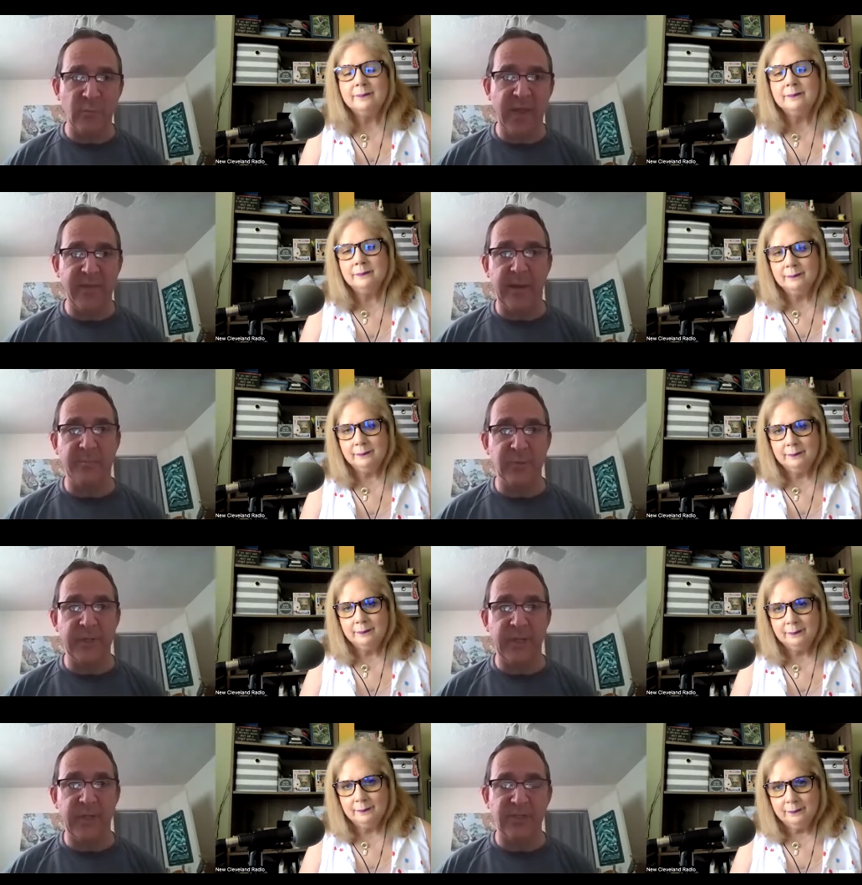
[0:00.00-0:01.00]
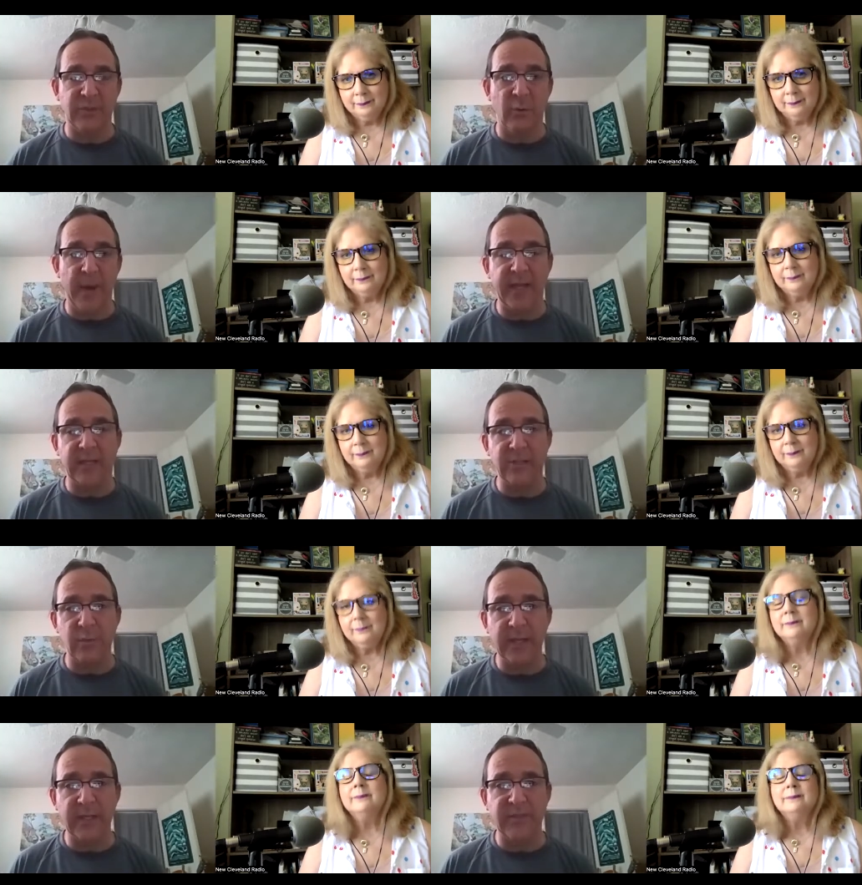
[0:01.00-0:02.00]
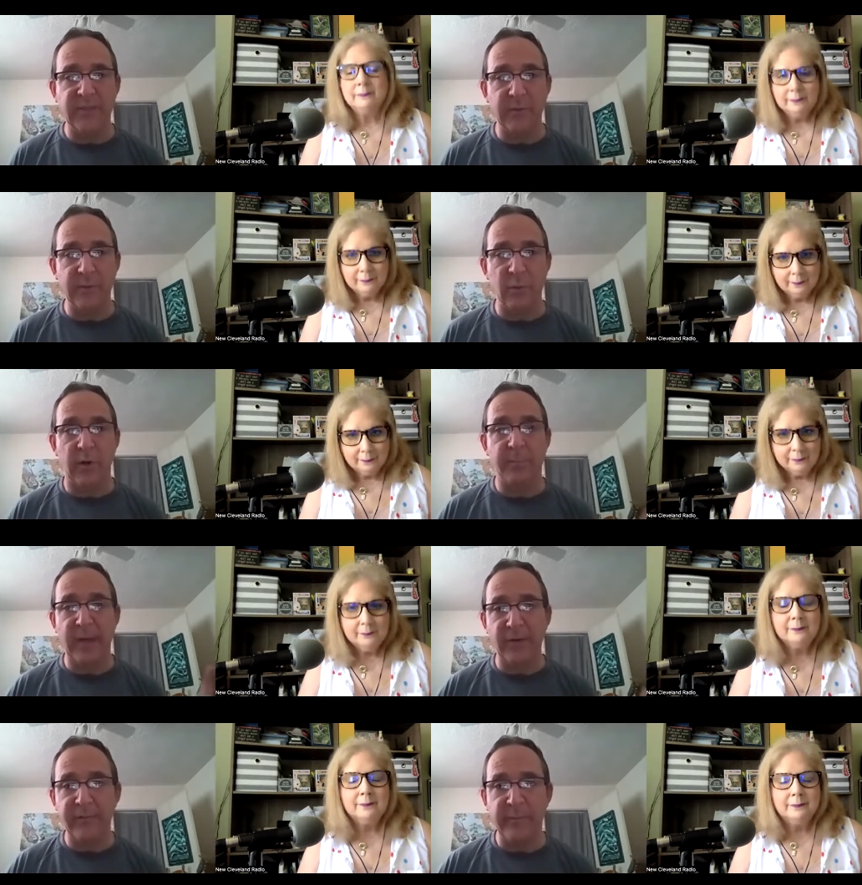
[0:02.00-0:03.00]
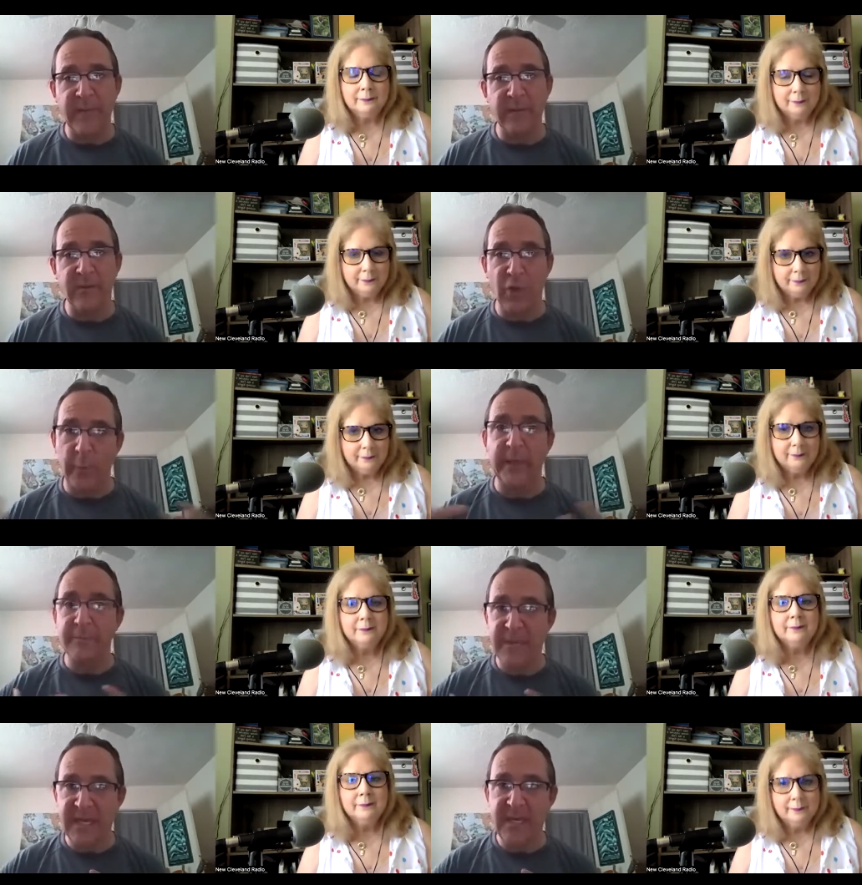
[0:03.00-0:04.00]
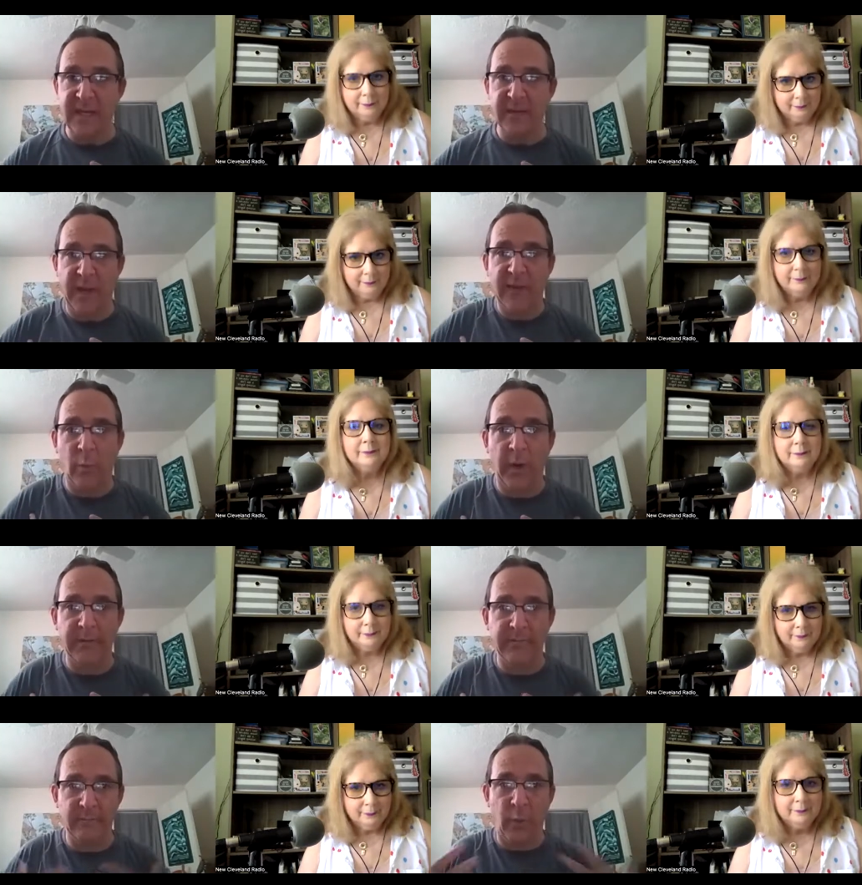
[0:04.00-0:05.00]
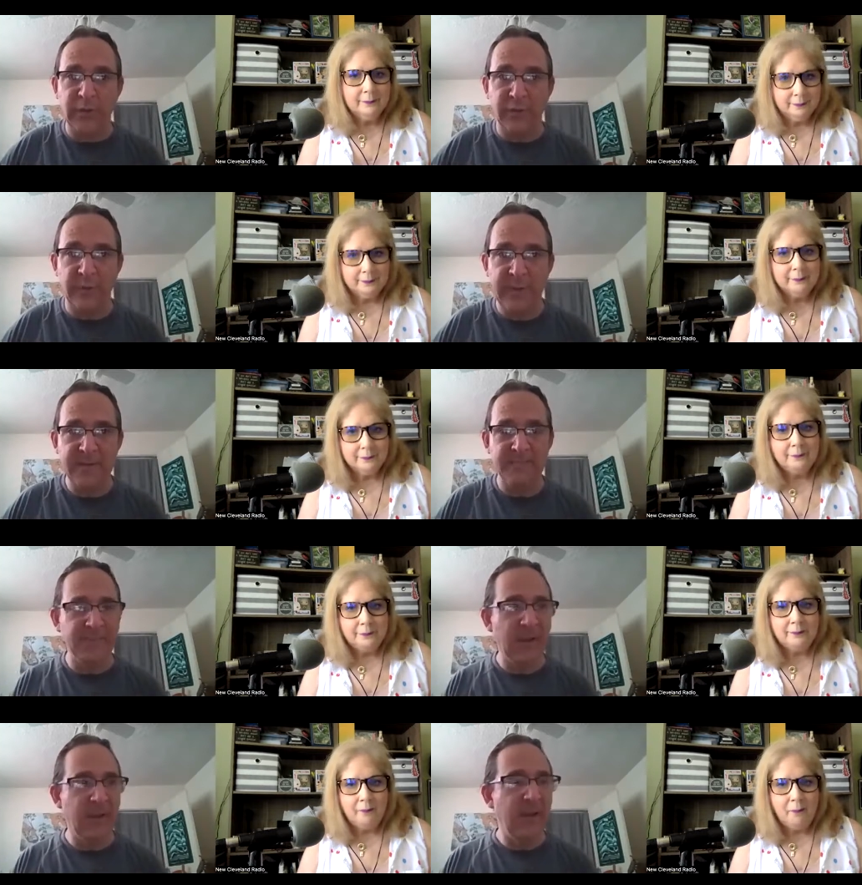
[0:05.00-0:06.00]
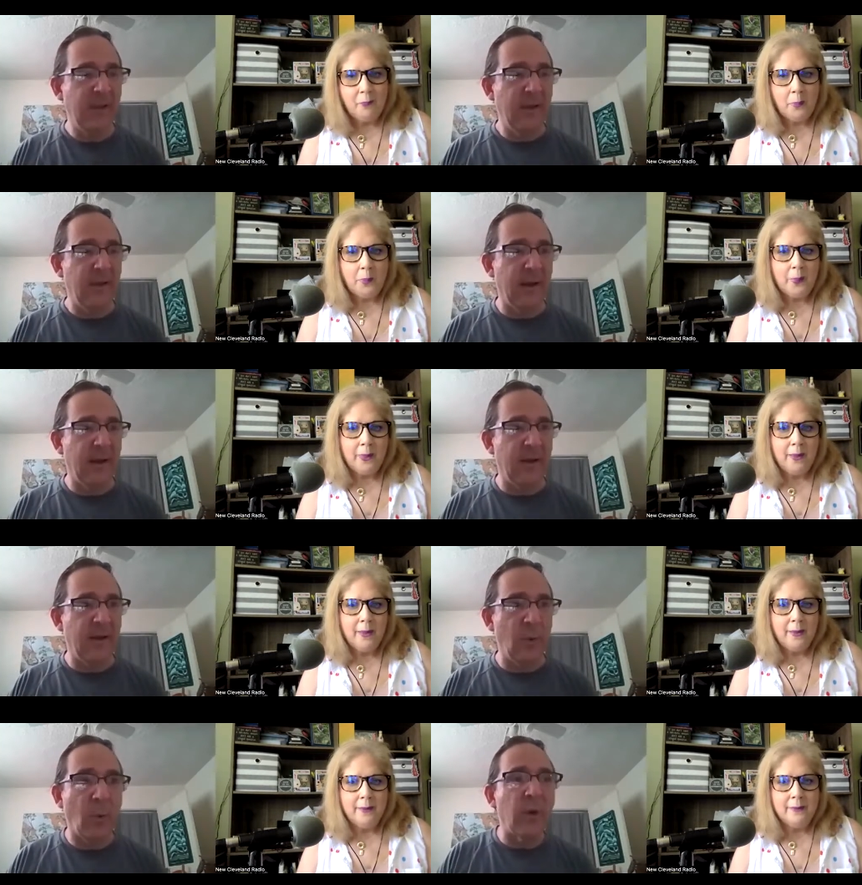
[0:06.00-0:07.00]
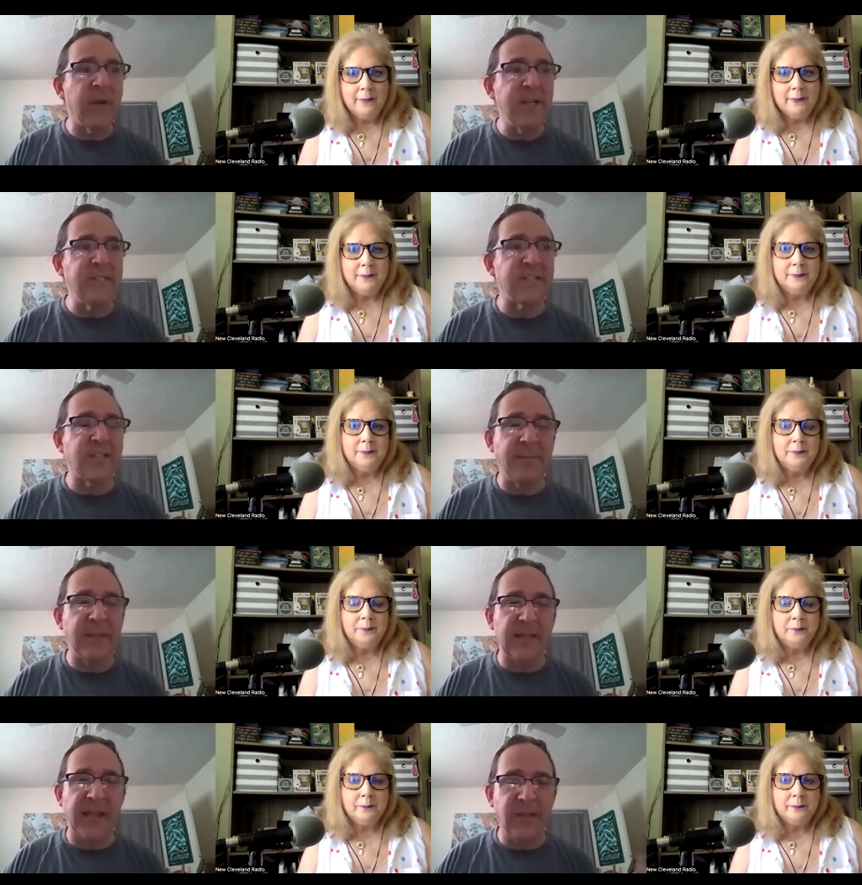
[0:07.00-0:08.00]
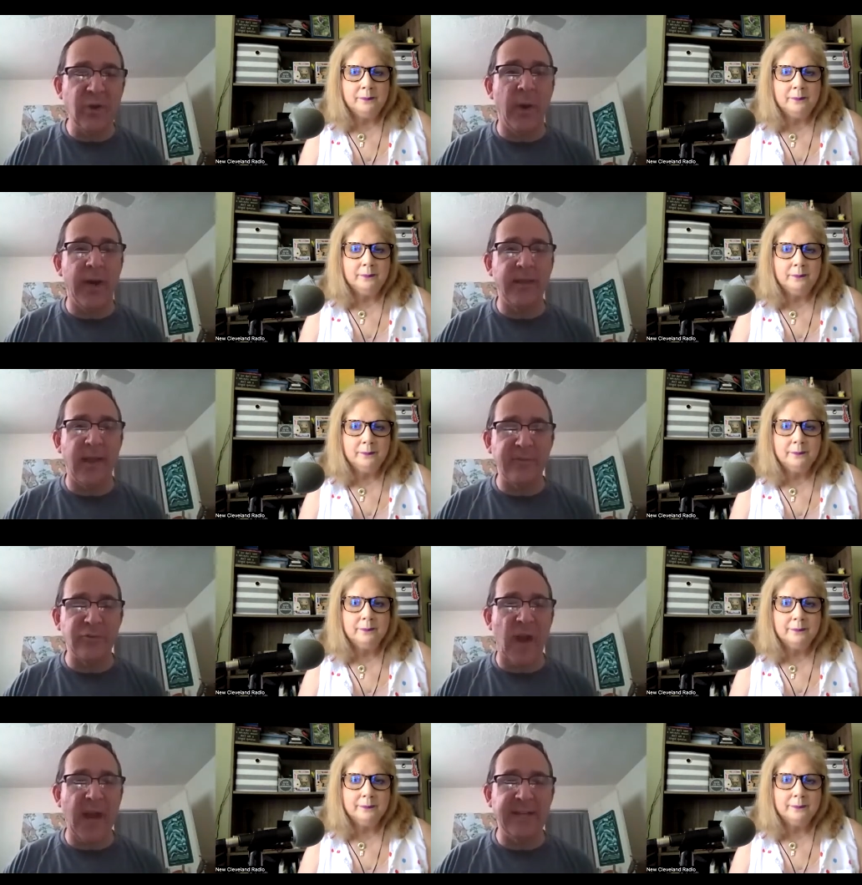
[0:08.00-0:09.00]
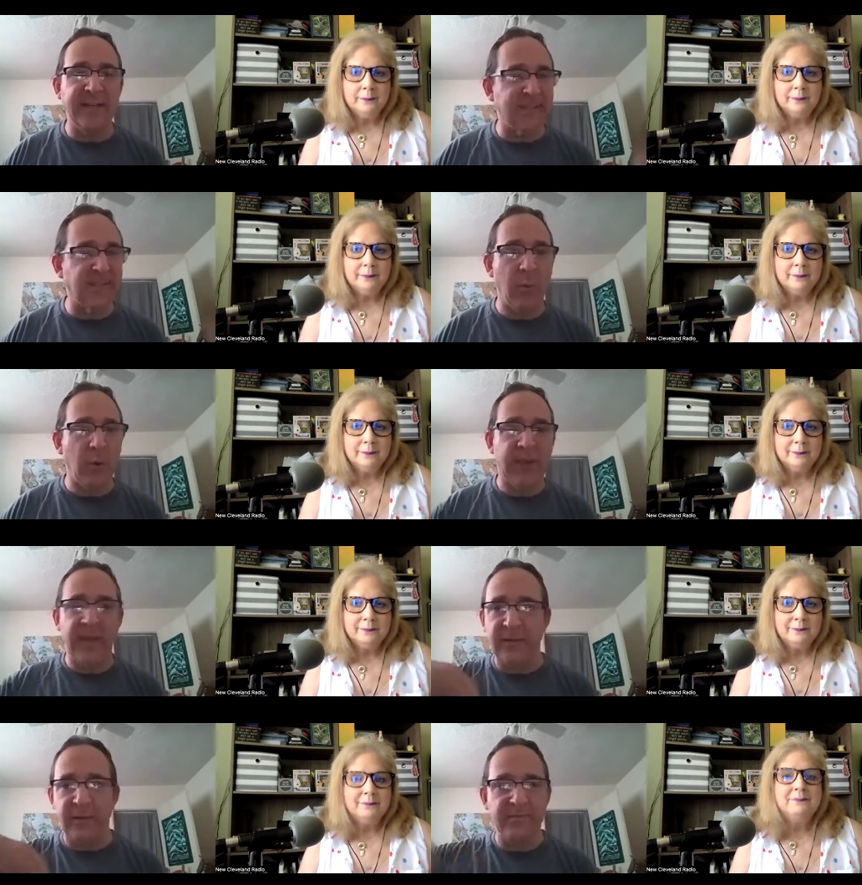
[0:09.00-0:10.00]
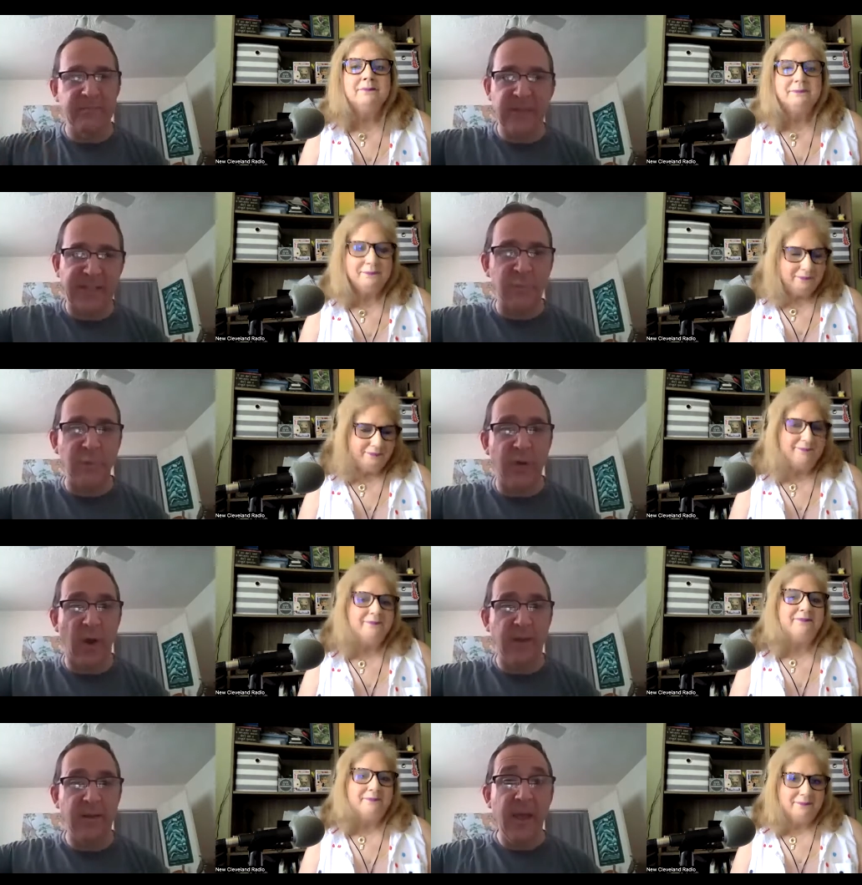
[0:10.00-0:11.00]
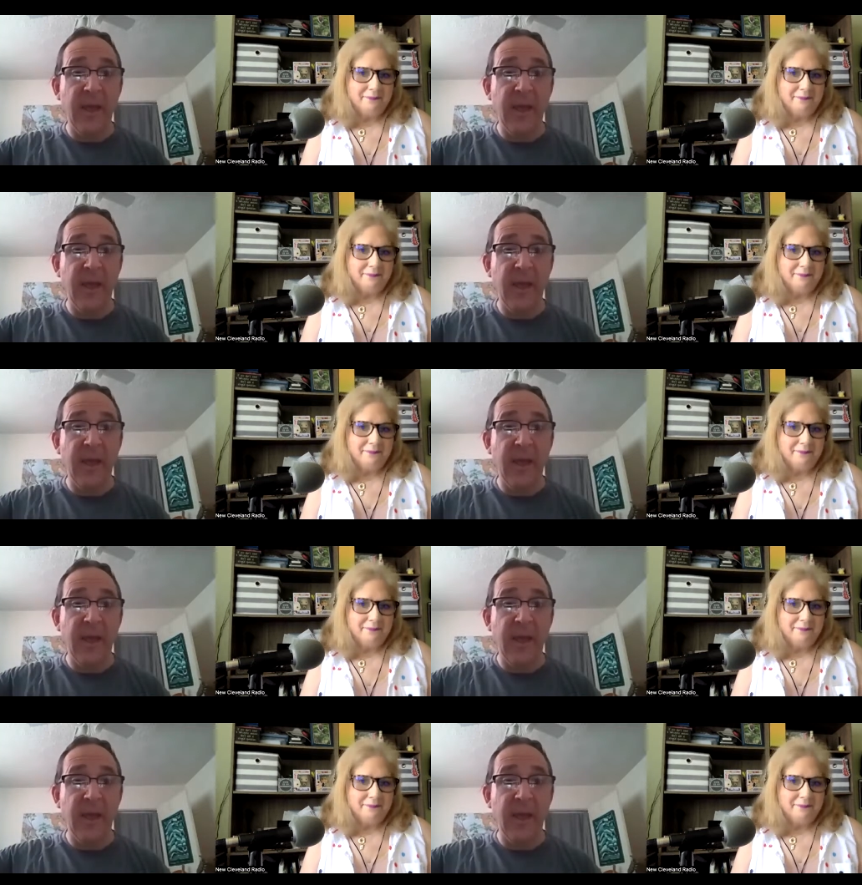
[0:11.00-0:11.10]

Speaker 1: way that I'm doing it, is there a way I can tweak it so that it would work better for me, knowing me and, and what works for me? Uh, or is this something like, you know what, I've tried it, it's not working, let's move on.